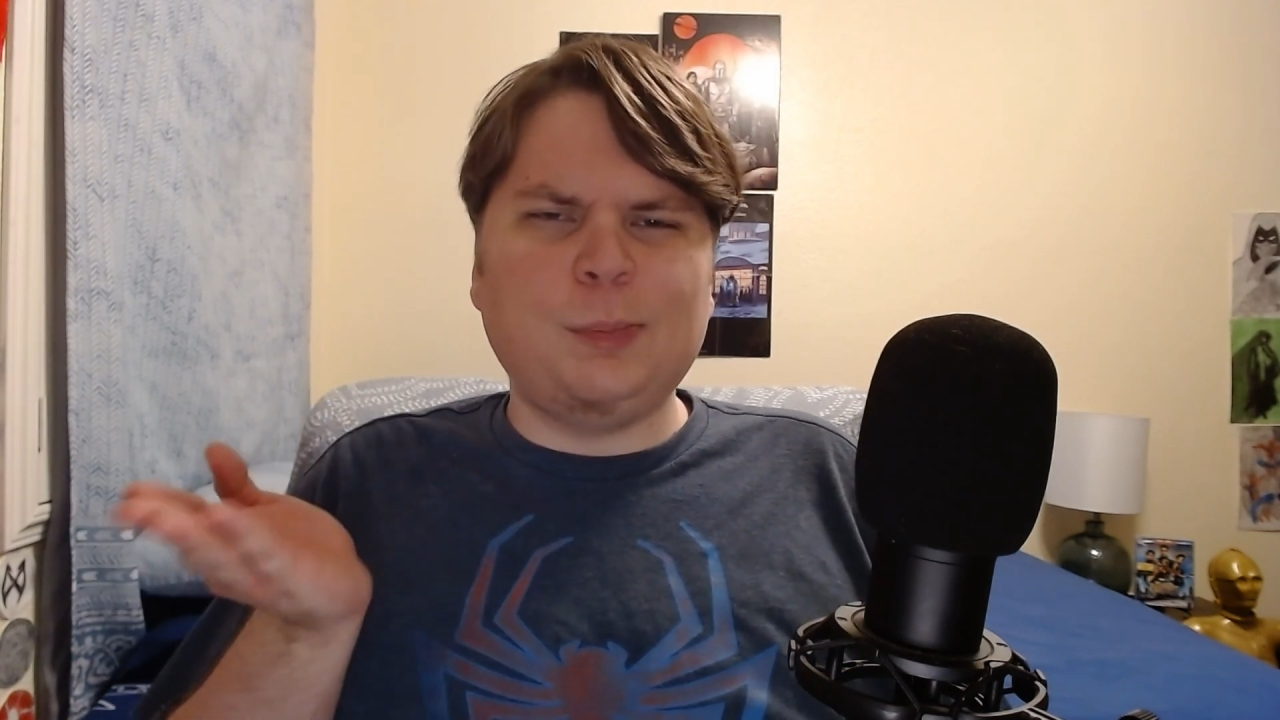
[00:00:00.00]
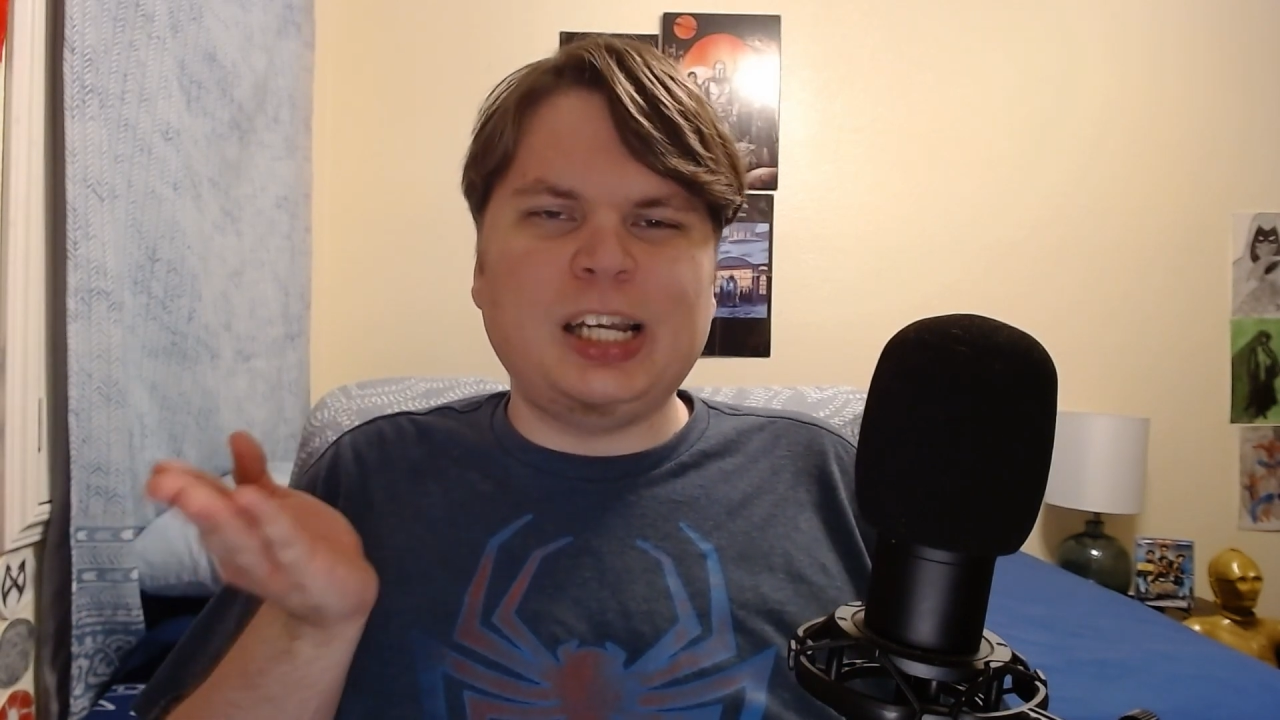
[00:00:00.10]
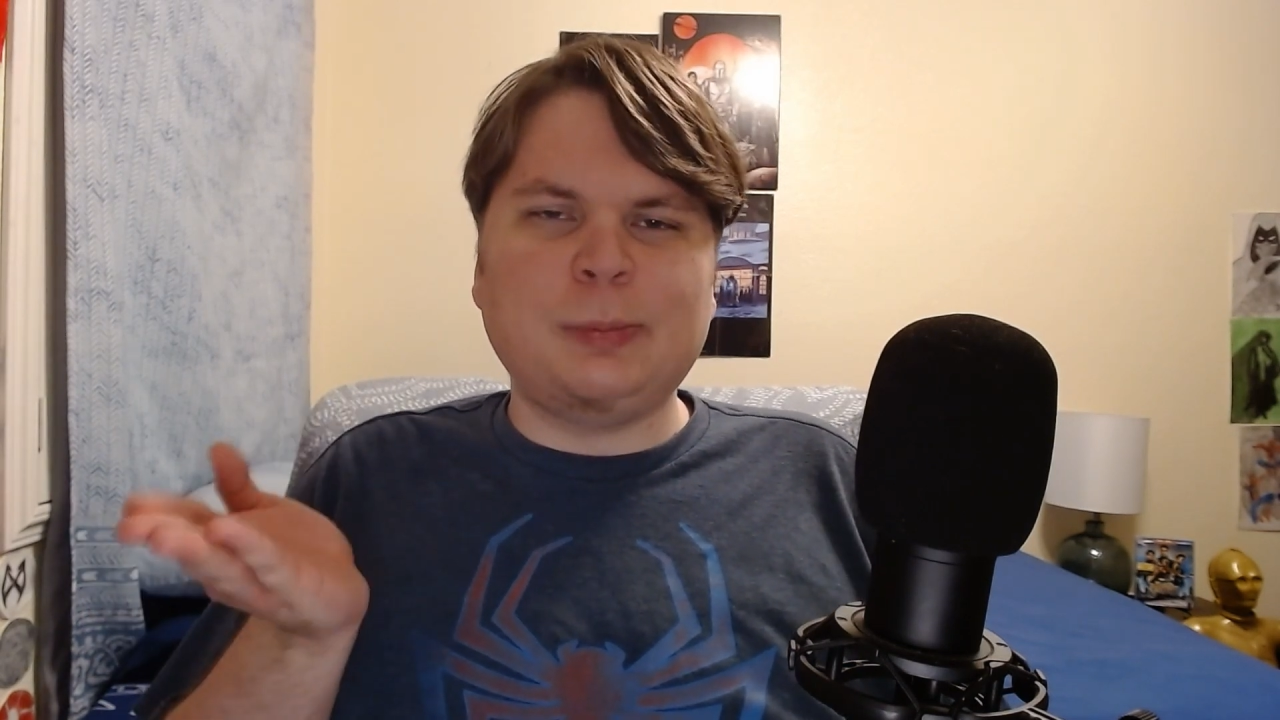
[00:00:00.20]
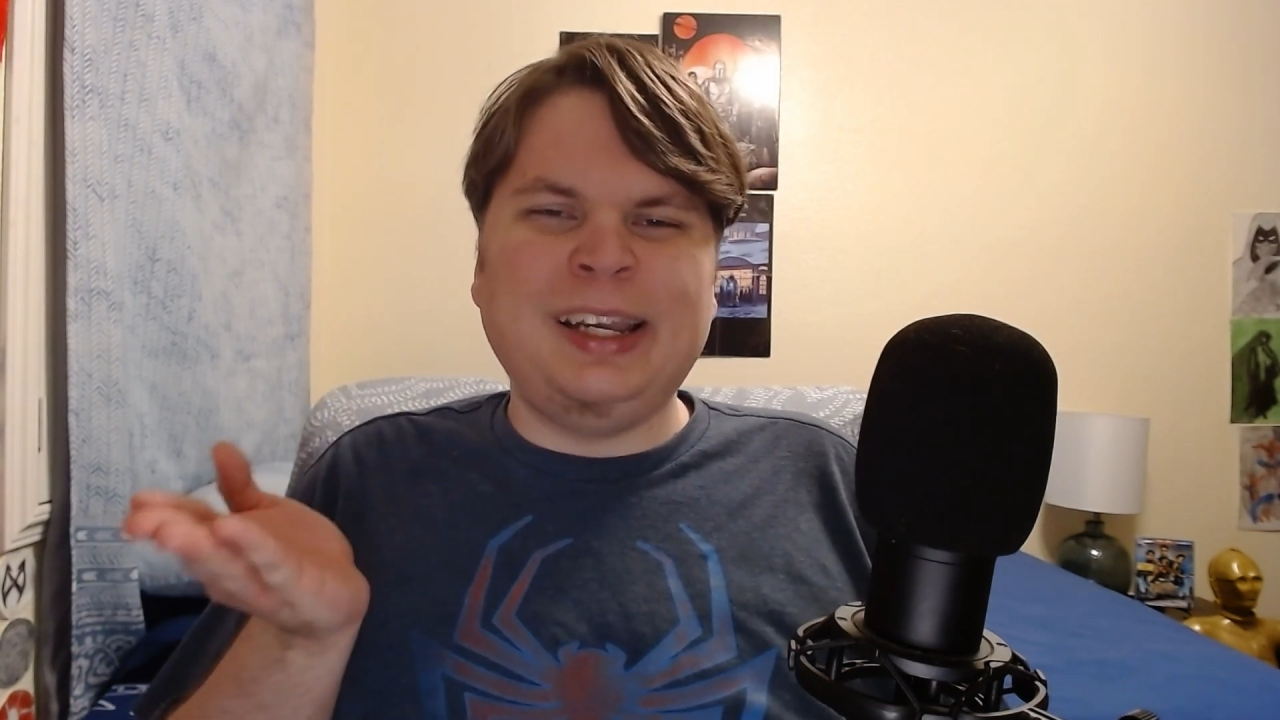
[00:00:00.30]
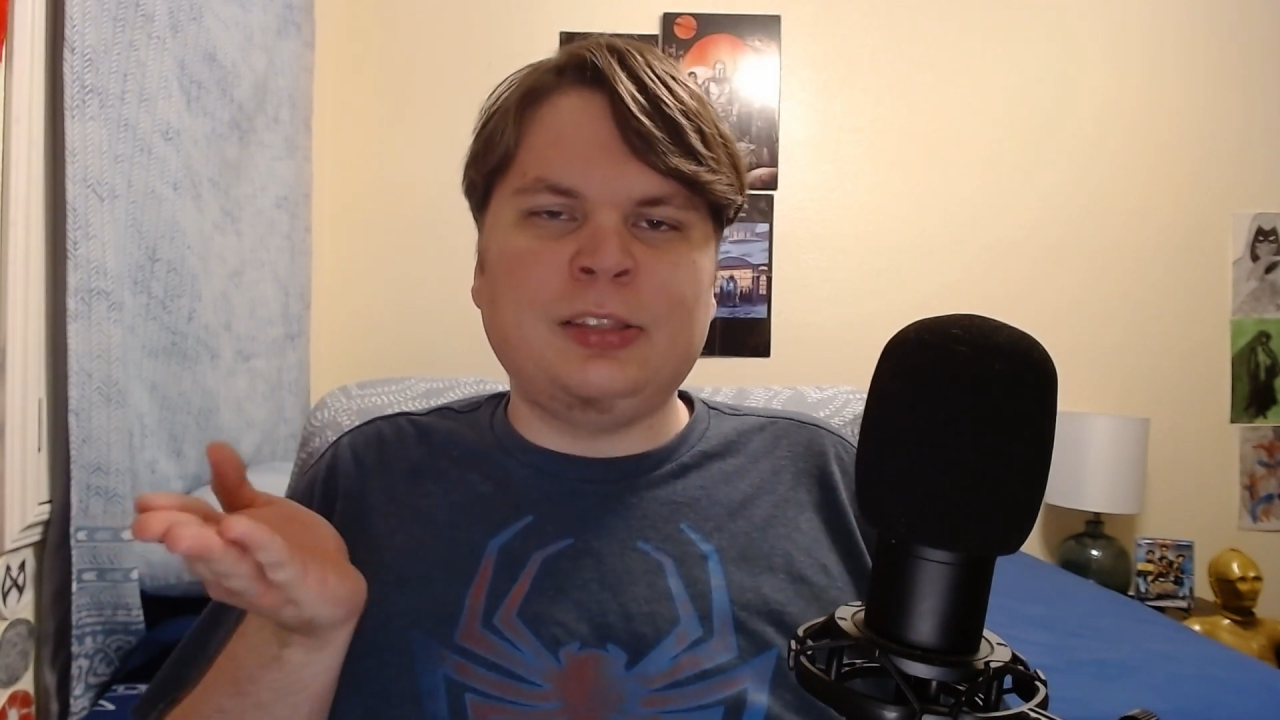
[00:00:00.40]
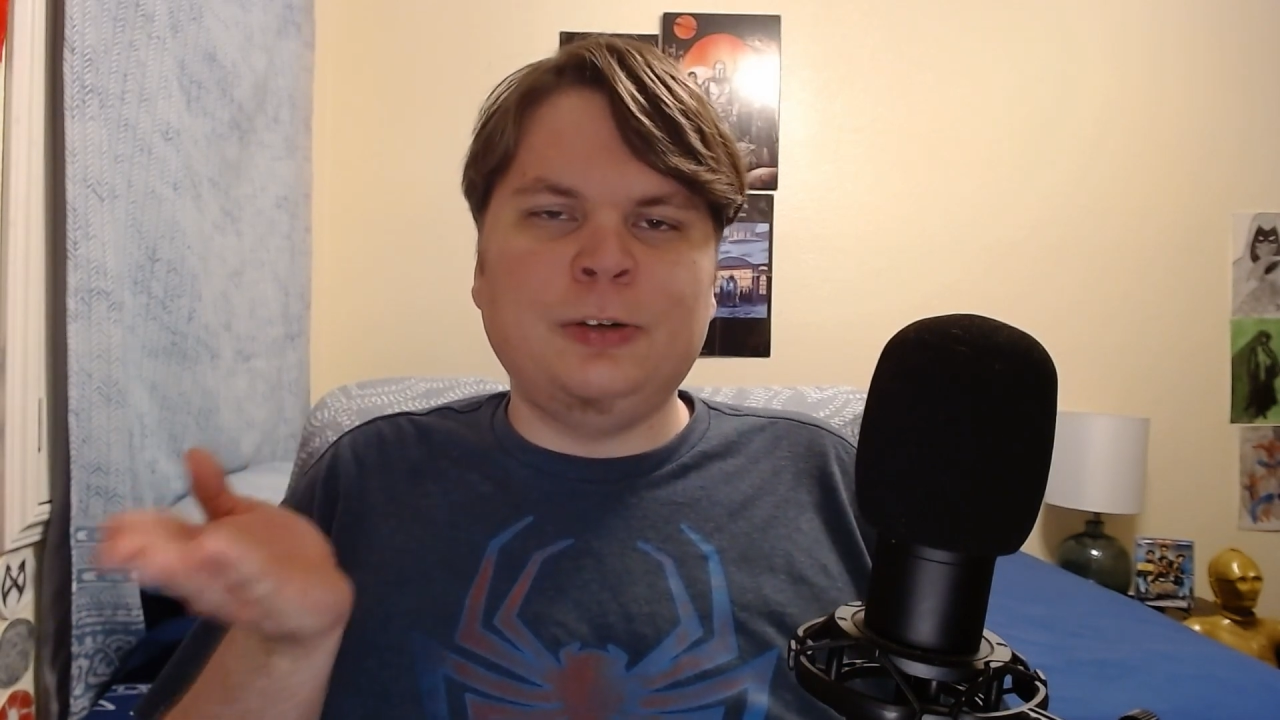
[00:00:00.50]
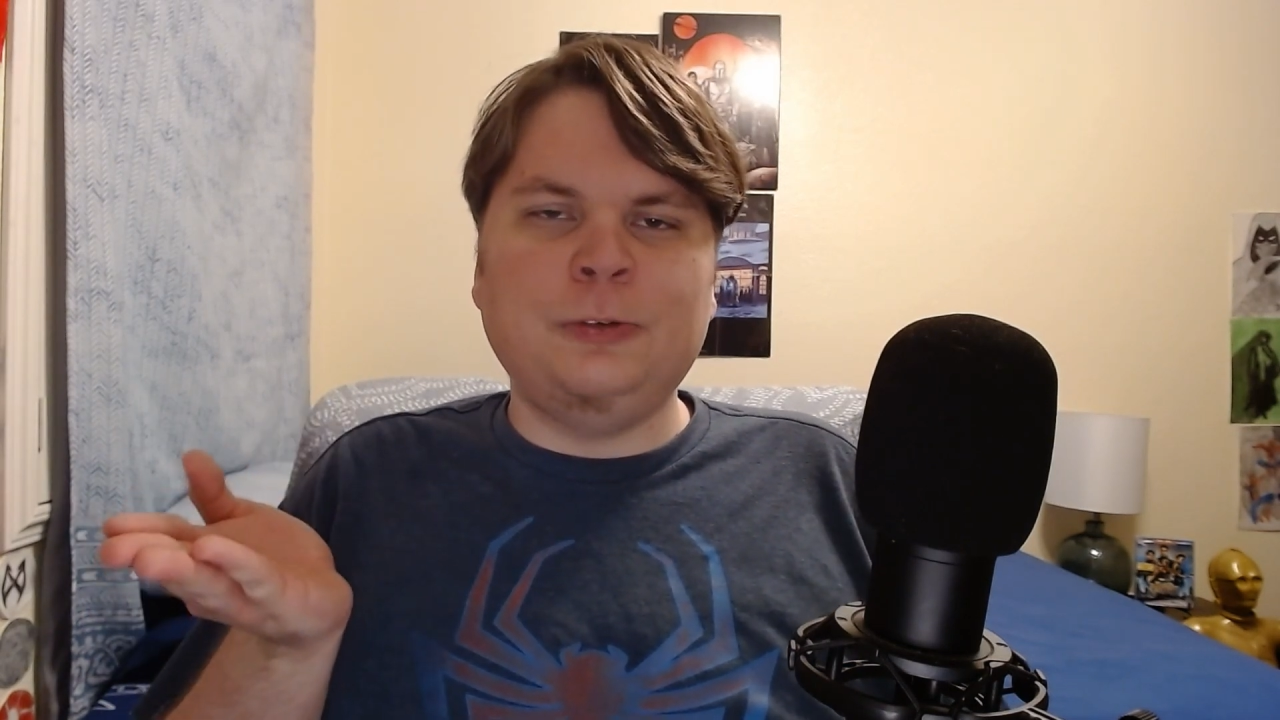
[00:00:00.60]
Black Panther